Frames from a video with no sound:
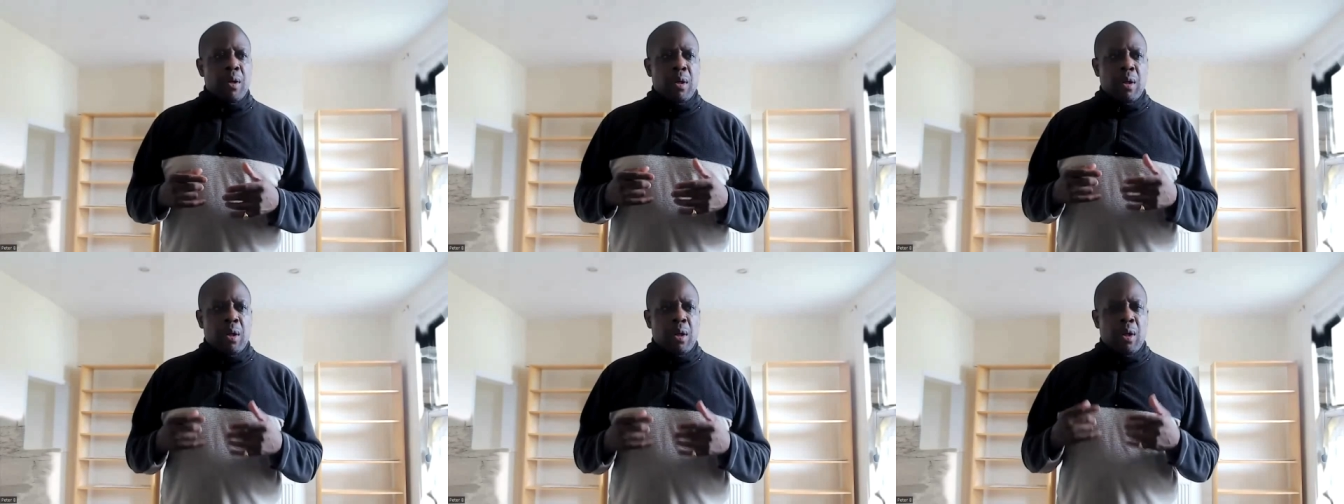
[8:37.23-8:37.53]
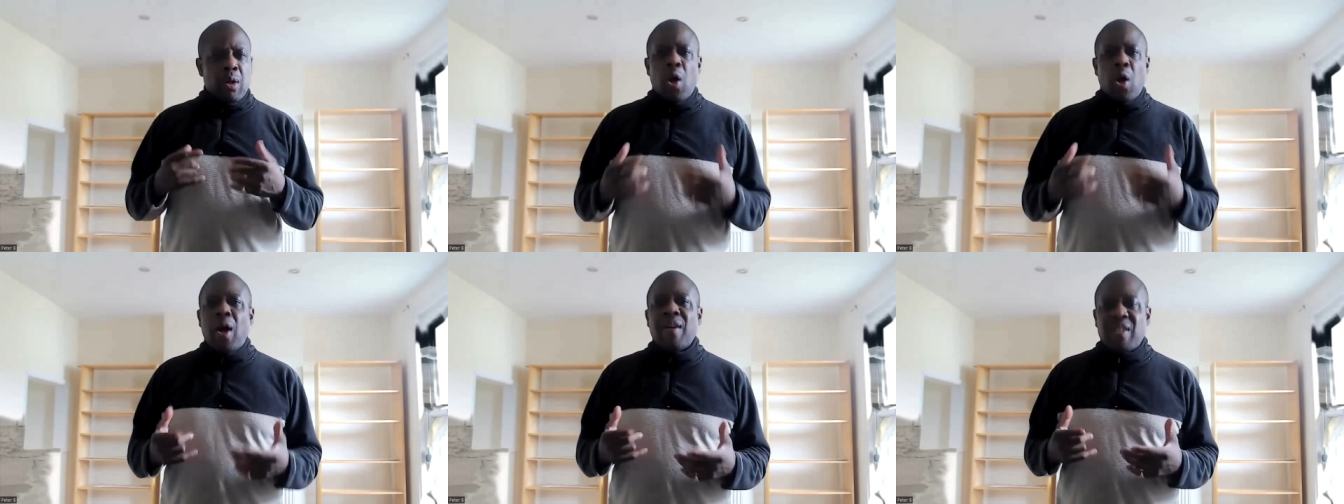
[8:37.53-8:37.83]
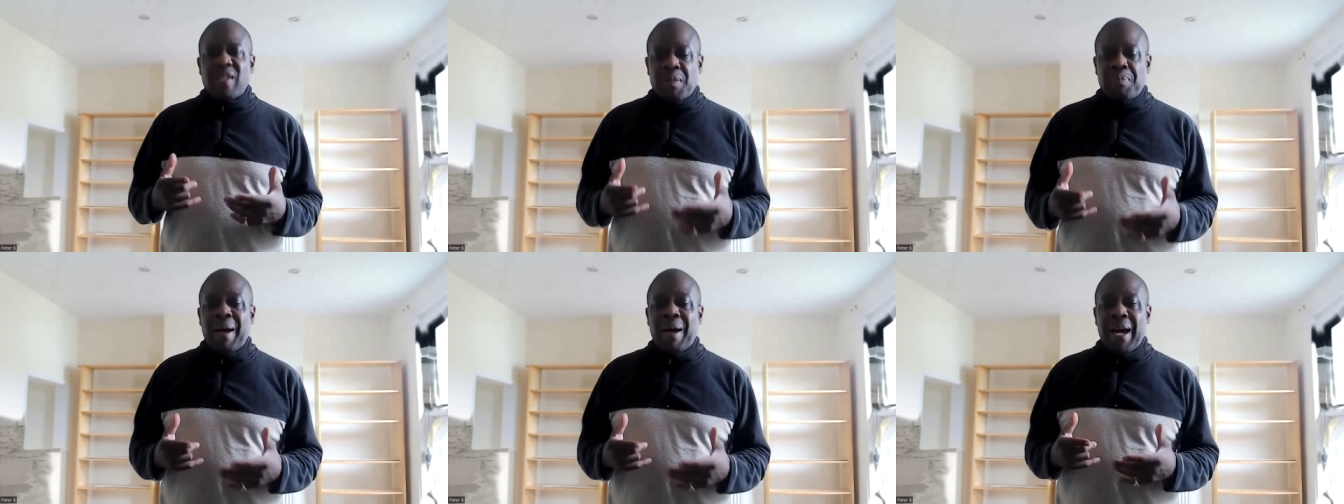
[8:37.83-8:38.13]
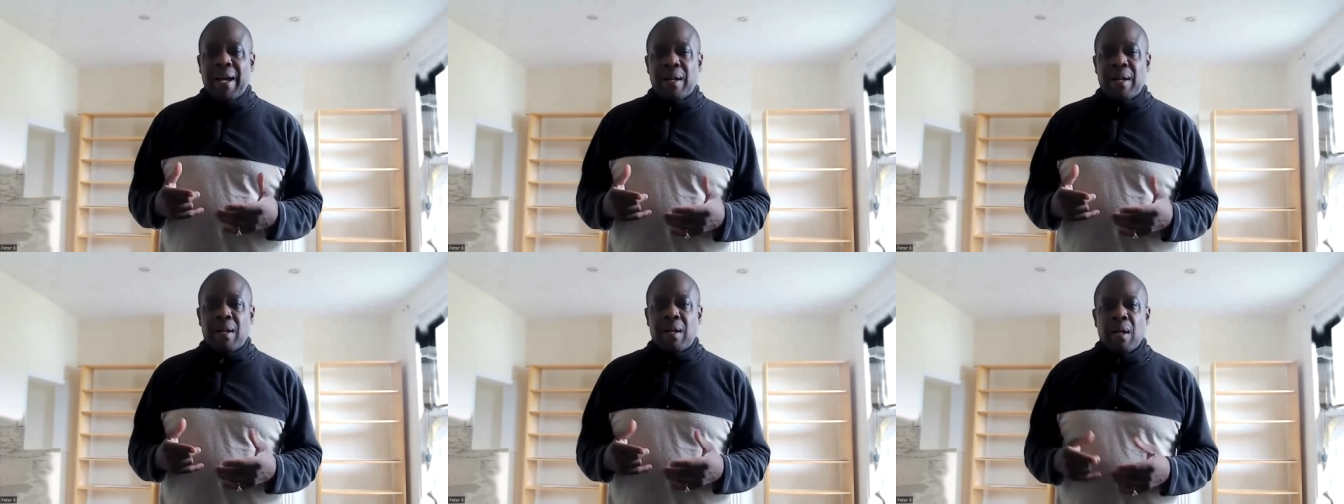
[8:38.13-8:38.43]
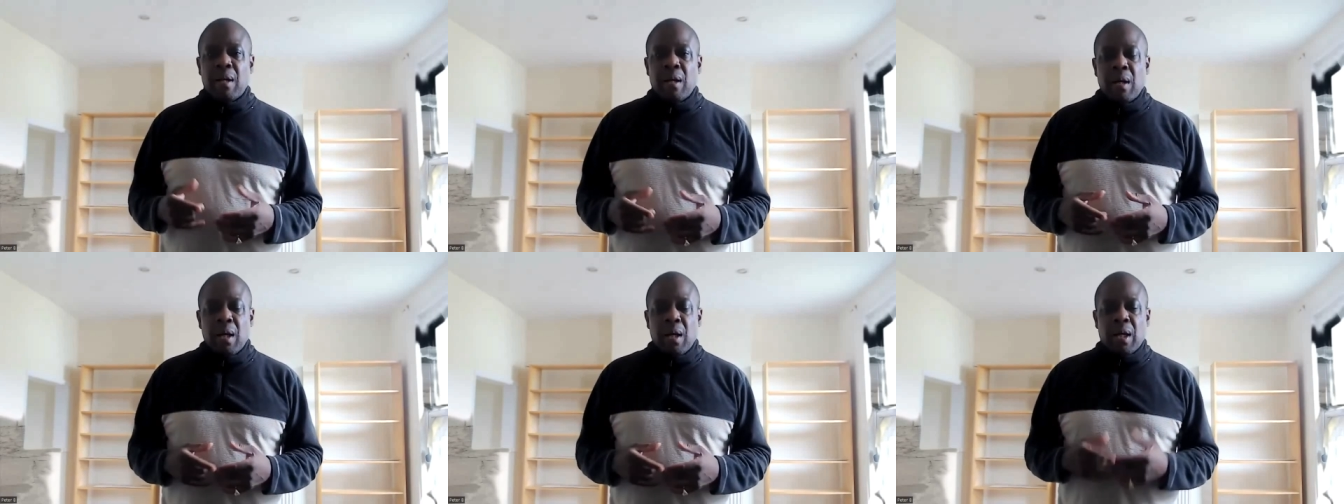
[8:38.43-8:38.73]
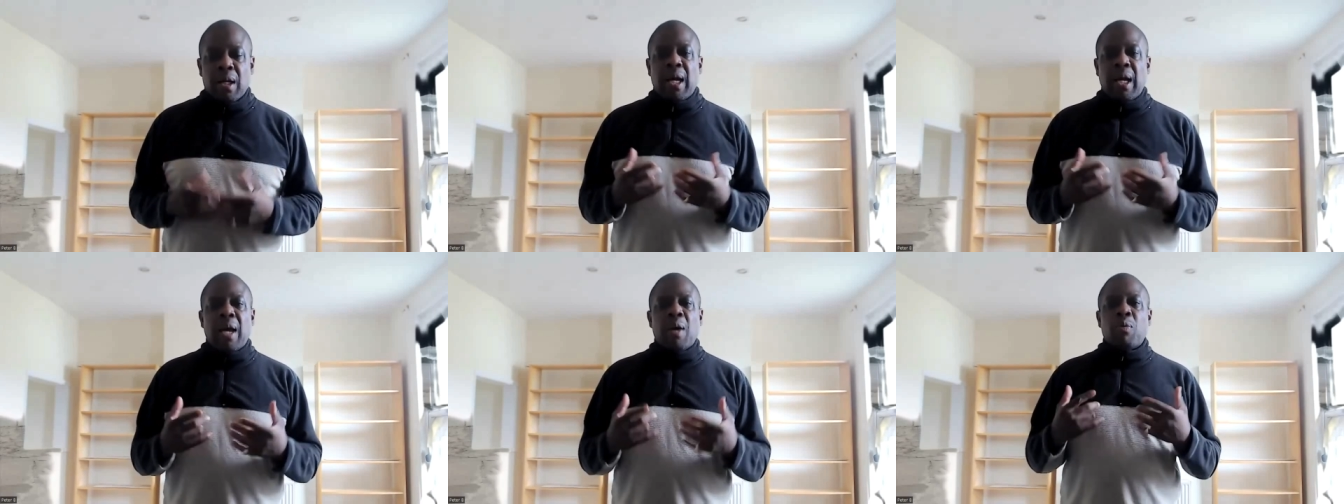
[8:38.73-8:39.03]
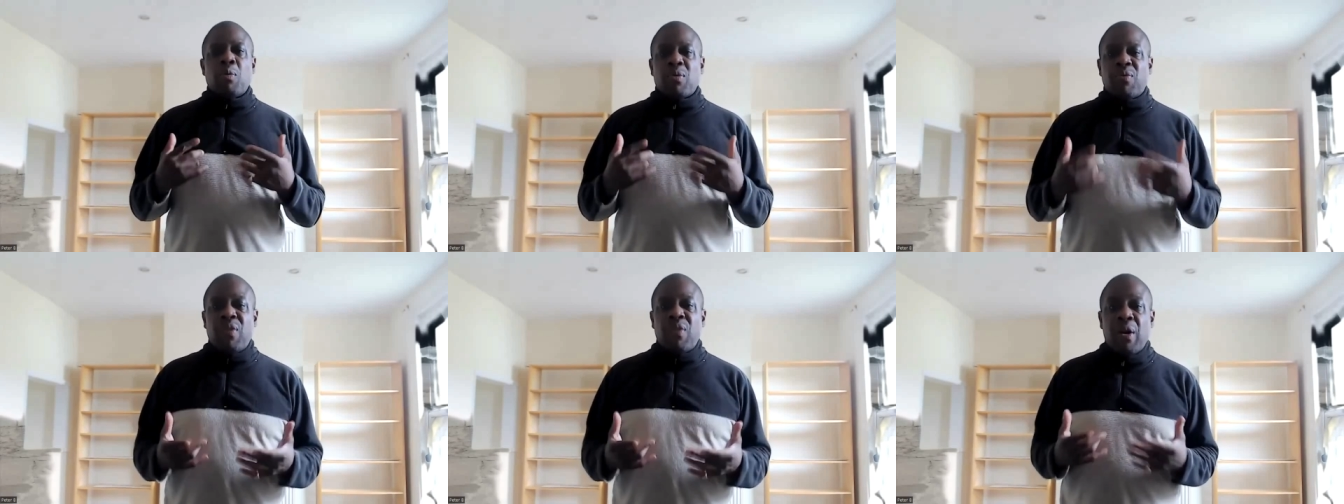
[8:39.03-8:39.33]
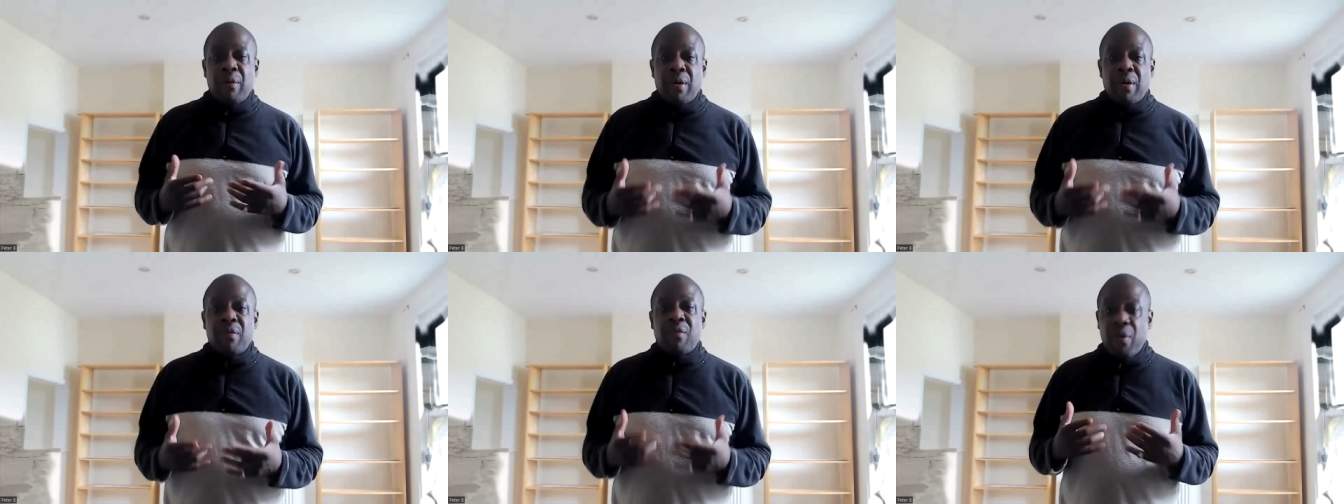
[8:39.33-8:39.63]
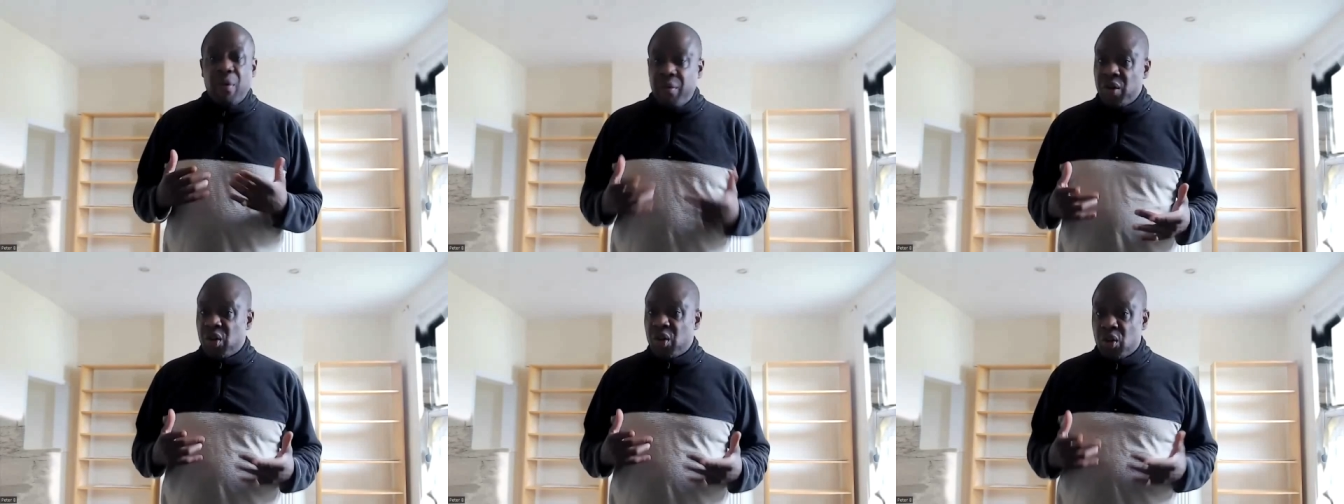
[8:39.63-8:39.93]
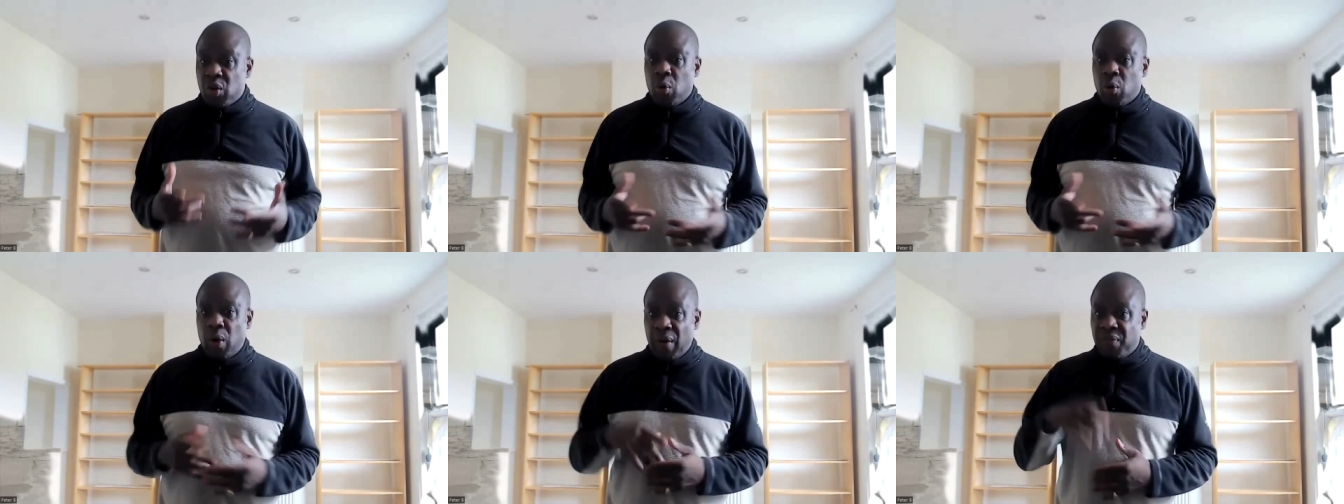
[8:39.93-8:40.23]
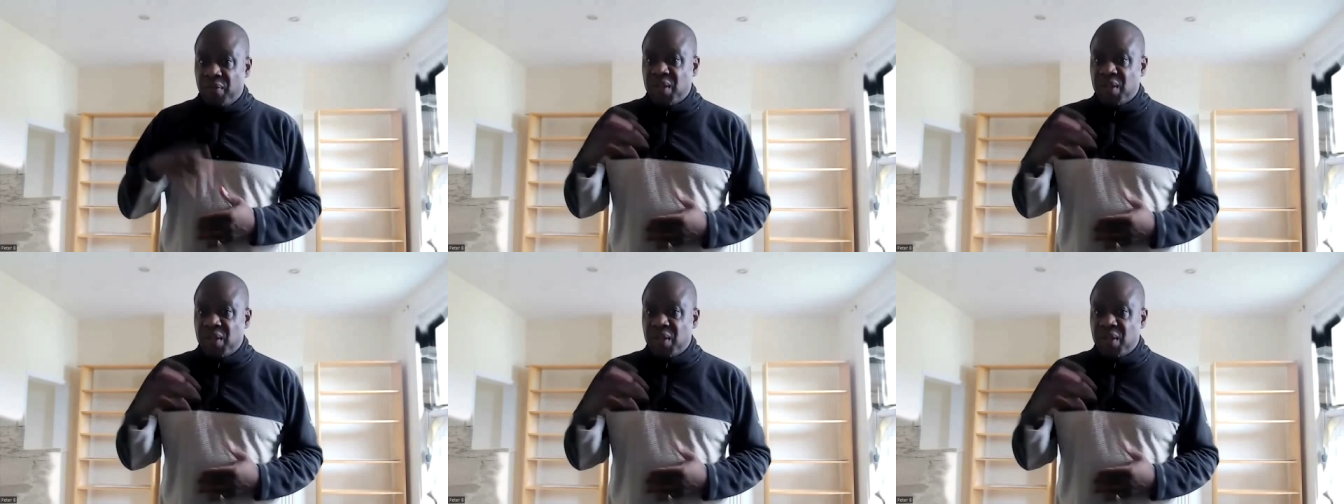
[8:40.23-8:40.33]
uh, lifespan, okay, was very, very short.